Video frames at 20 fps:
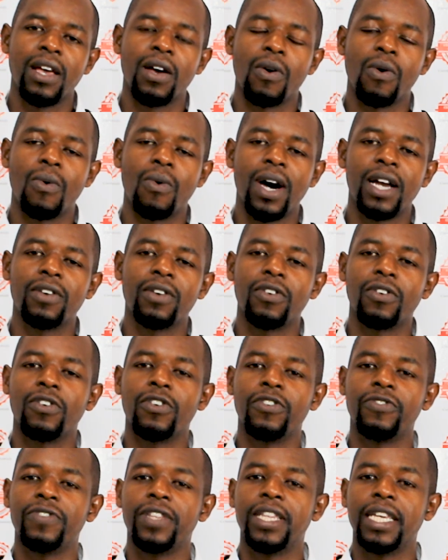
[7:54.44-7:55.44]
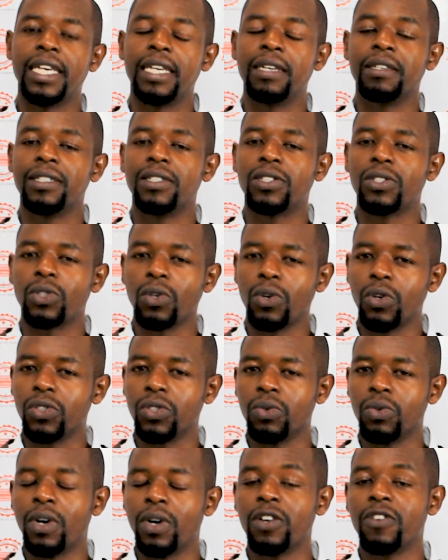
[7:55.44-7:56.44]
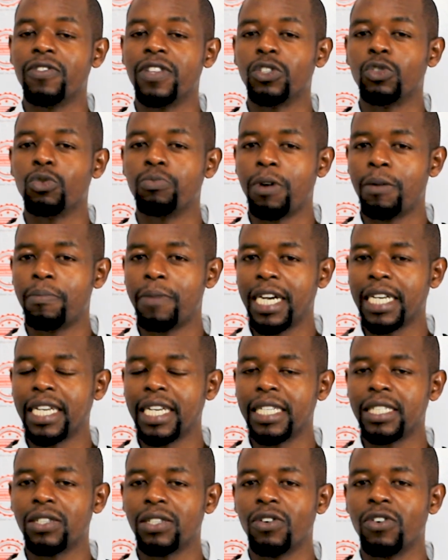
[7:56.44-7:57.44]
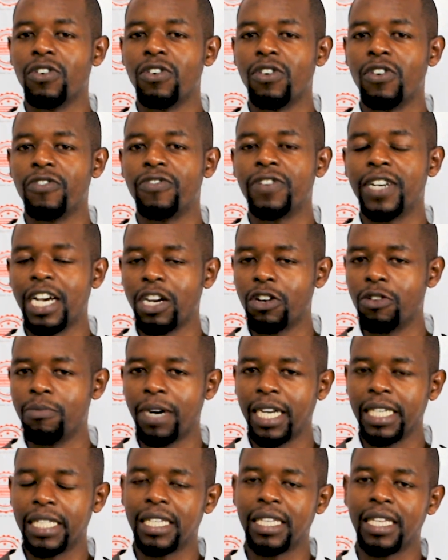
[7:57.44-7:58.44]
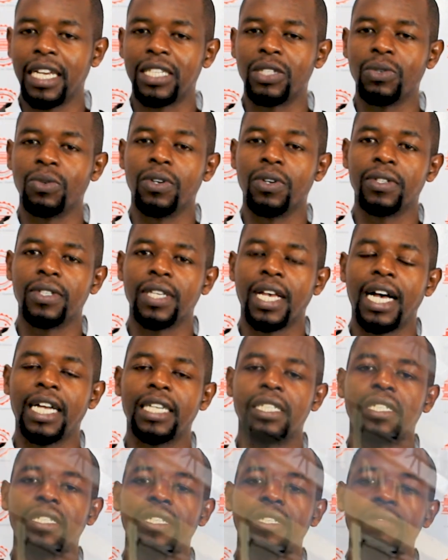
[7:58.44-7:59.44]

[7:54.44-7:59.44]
one of the stores, one of the supermarkets of NAKUMATT that was at